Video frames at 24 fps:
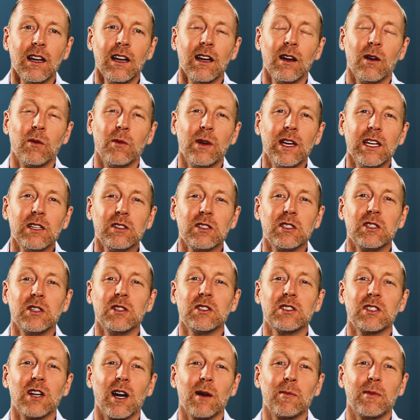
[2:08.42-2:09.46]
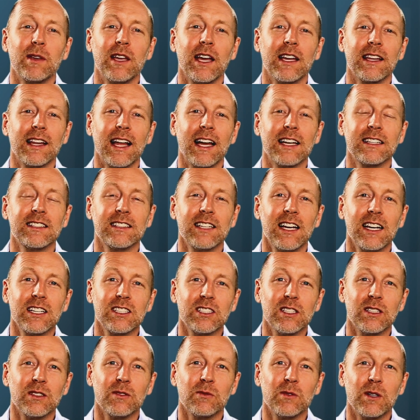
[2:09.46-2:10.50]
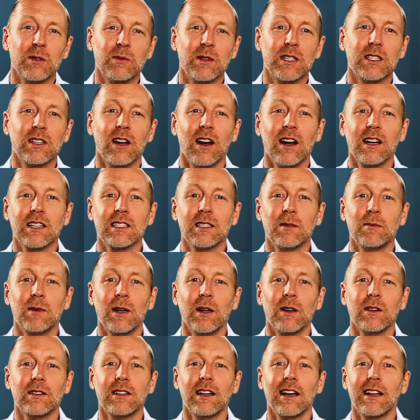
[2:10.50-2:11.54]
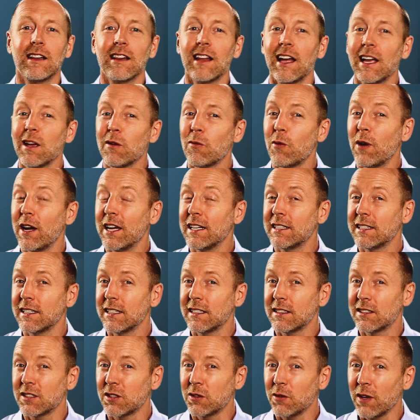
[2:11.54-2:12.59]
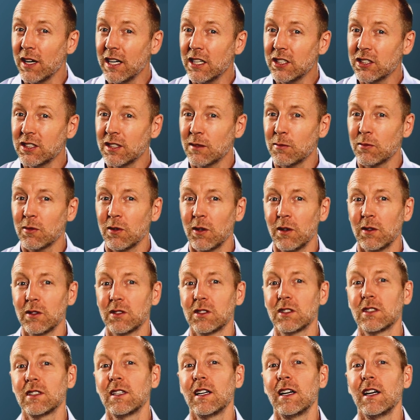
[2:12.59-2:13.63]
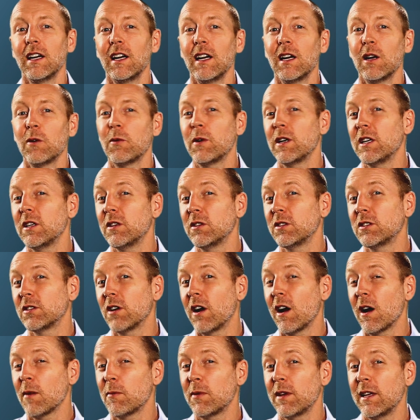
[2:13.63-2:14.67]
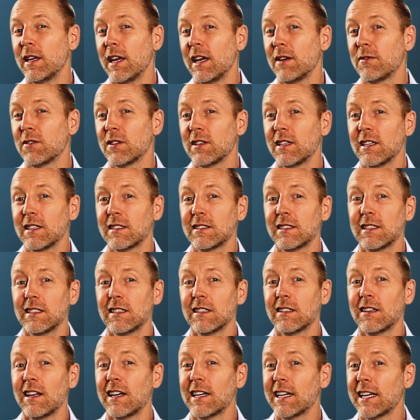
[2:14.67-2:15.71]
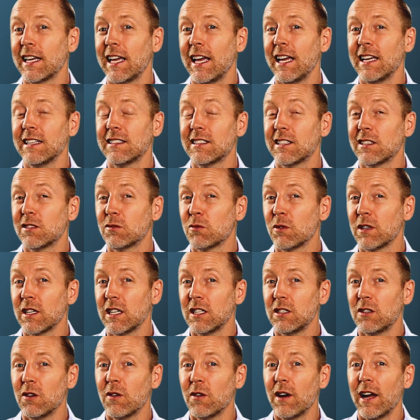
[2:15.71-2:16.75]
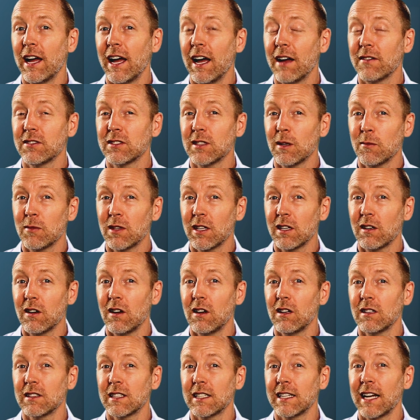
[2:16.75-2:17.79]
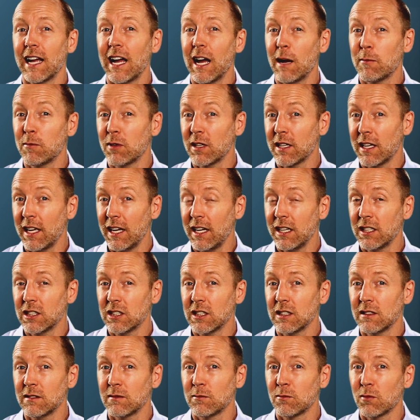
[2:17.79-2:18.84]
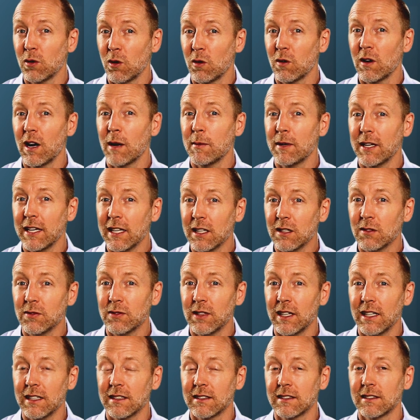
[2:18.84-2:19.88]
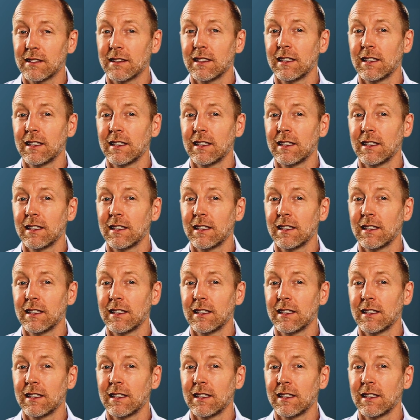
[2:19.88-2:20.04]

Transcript: We introduced RPA last session when we talked about a lightweight integration approach. We use RPA for this in a lot of cases where you don't have something called an application programming interface.